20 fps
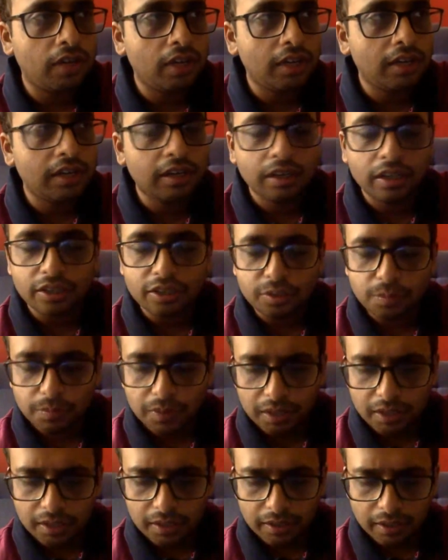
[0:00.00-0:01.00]
in
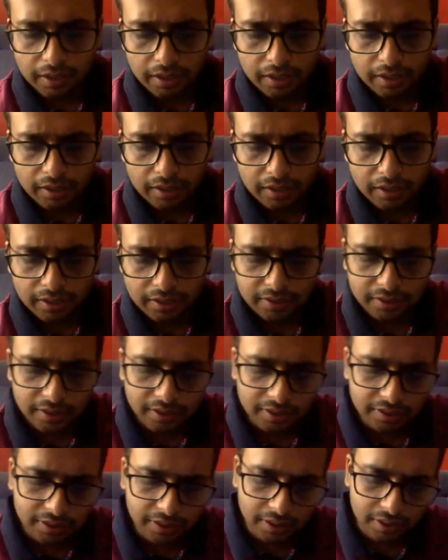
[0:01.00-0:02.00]
Kashmir, there is
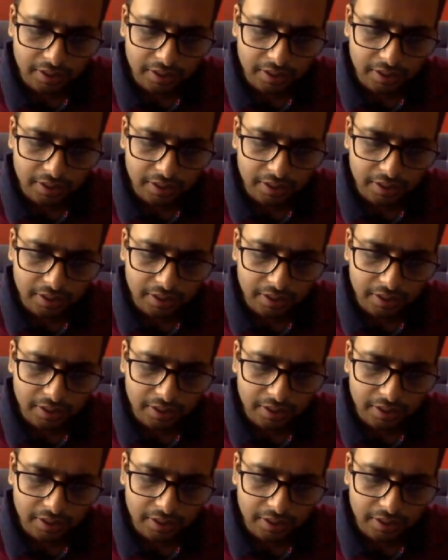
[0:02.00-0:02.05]
this